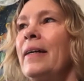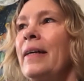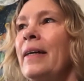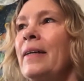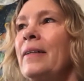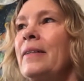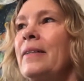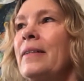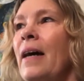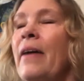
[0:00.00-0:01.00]
And
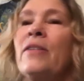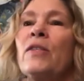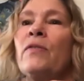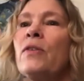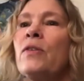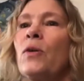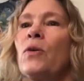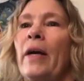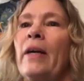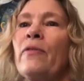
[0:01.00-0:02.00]
I just feel so
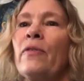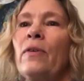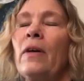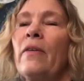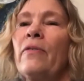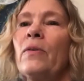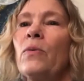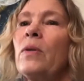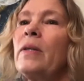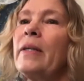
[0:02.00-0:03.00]
grateful. I feel
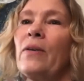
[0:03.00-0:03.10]
really